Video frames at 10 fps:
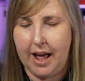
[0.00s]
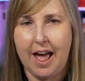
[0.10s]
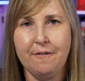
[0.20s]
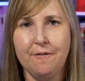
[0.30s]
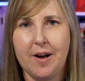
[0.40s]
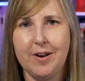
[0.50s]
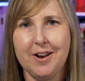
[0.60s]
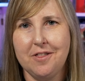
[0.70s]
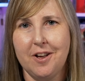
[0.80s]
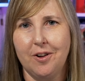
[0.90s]
I haven't found
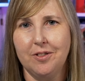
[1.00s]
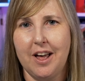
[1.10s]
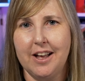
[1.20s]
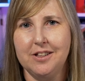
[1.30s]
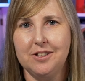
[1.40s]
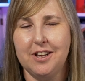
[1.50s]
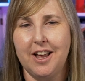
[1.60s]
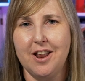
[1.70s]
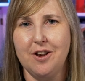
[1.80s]
anything online saying,